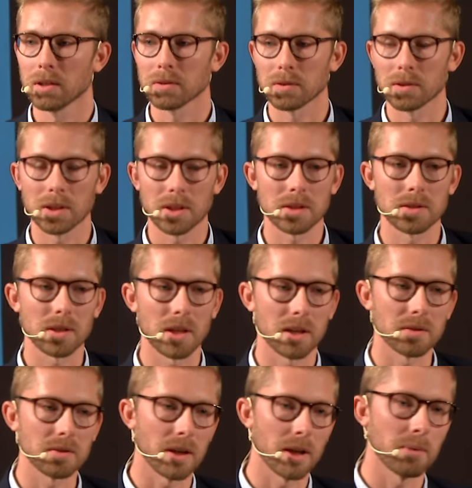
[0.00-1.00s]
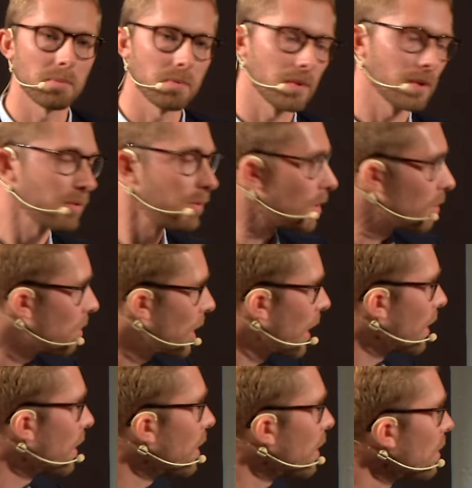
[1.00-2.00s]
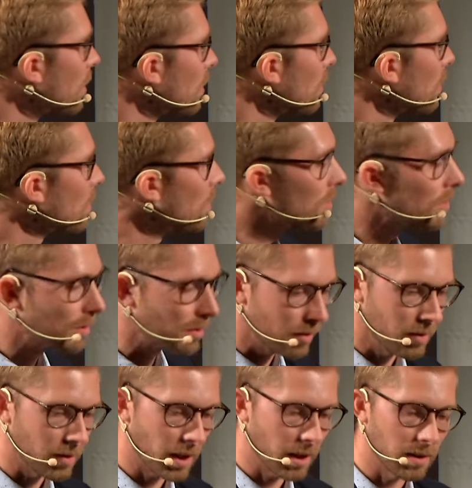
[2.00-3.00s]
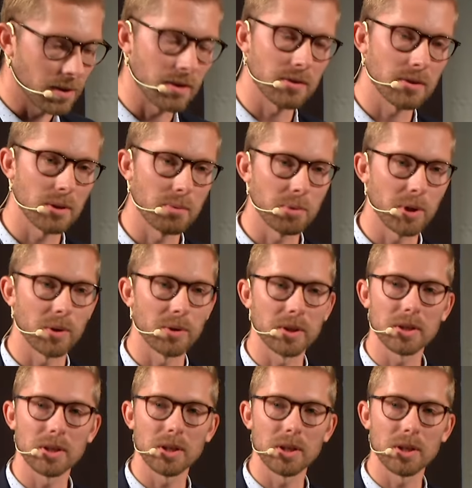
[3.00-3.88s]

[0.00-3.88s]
So in this case, the planner take this component,